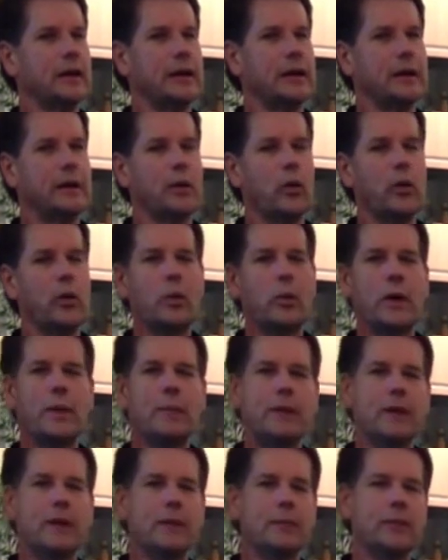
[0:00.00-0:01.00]
I always want
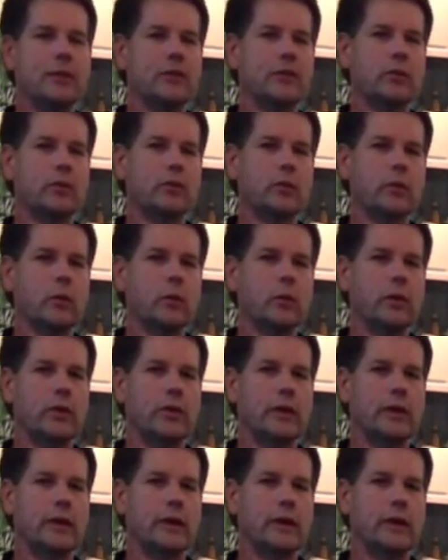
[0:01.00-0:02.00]
to be in business with
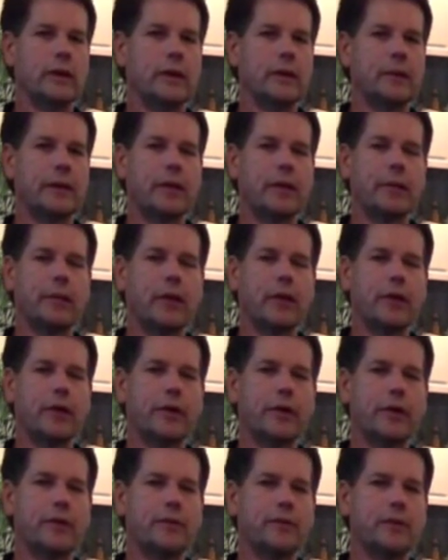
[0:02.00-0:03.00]
my
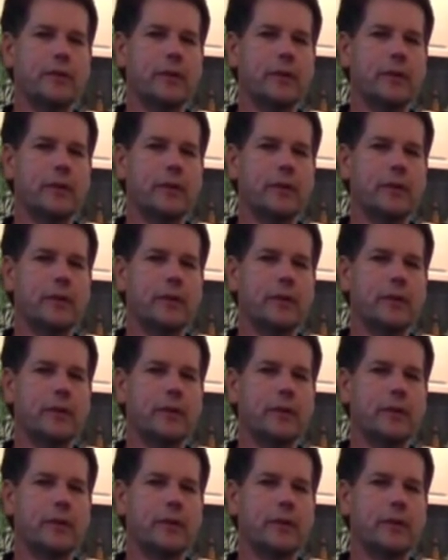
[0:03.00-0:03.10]
brother,